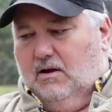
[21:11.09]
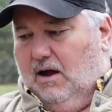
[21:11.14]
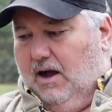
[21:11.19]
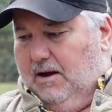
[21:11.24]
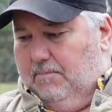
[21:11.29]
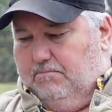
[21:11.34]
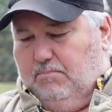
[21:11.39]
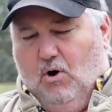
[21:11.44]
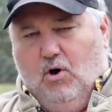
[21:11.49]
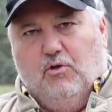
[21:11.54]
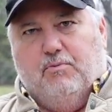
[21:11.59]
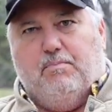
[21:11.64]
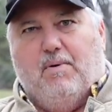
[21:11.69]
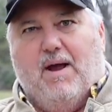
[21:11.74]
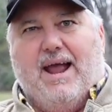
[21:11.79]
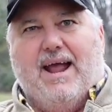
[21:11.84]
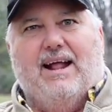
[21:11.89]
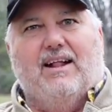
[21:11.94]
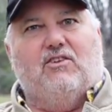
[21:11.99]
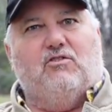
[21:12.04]
On both
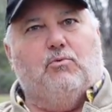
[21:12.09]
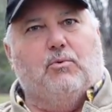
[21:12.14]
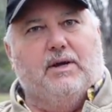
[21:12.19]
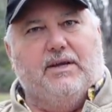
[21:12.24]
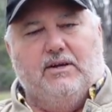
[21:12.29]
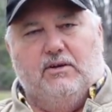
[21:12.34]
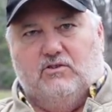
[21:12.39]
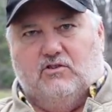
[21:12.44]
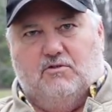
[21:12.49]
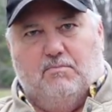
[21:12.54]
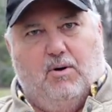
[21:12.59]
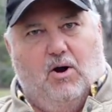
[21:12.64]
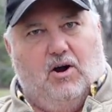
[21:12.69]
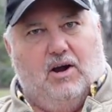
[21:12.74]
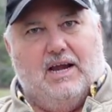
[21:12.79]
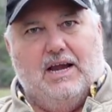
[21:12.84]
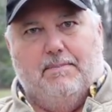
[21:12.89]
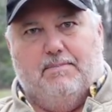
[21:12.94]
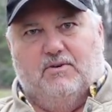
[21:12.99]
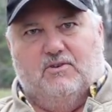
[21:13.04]
pans, we used
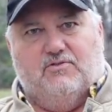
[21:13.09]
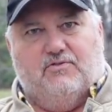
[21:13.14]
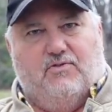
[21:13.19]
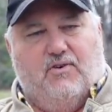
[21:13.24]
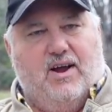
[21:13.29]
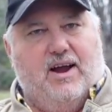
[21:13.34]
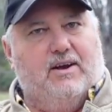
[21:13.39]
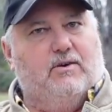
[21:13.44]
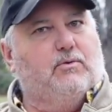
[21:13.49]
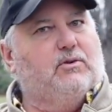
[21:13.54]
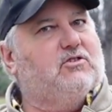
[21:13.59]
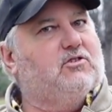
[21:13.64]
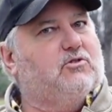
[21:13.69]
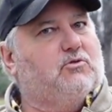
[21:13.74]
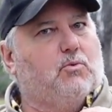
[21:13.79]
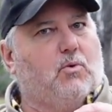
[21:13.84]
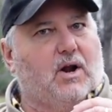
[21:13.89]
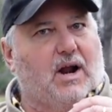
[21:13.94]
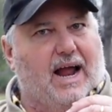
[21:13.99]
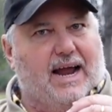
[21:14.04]
Barkeeper's Friend, which
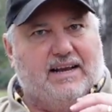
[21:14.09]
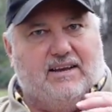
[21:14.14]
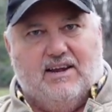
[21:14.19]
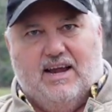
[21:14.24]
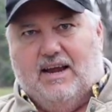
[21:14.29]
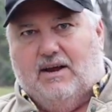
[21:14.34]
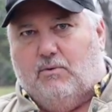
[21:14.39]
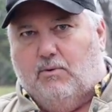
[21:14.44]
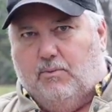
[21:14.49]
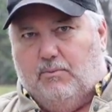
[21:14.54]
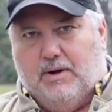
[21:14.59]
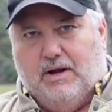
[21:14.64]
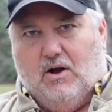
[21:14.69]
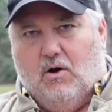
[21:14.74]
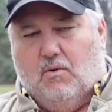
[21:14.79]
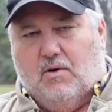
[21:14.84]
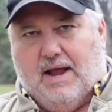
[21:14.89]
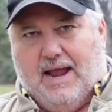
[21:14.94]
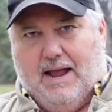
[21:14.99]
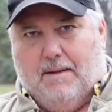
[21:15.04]
is what I take when we
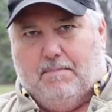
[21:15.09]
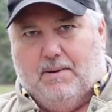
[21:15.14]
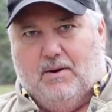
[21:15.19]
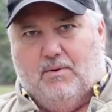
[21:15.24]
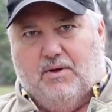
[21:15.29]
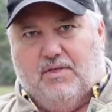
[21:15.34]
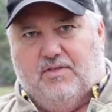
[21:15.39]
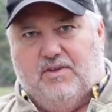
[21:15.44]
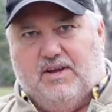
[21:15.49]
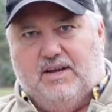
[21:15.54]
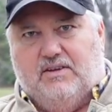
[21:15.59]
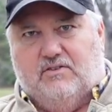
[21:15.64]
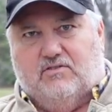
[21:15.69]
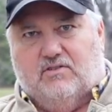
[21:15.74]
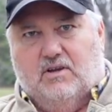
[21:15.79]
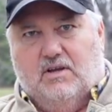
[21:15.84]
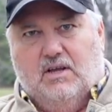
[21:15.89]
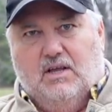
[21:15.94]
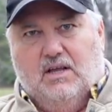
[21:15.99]
go camping with these.